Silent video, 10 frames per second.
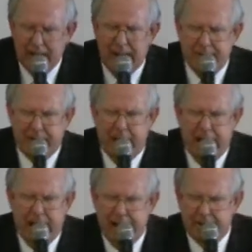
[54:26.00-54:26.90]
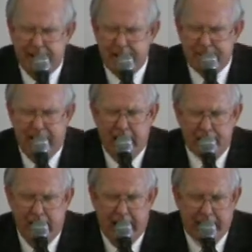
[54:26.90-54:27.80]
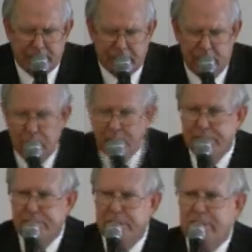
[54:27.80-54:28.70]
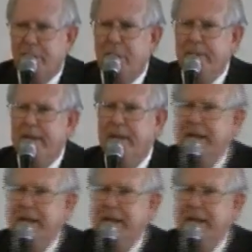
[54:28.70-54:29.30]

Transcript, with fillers: Every, every head bowed and our eyes are closed for just a moment.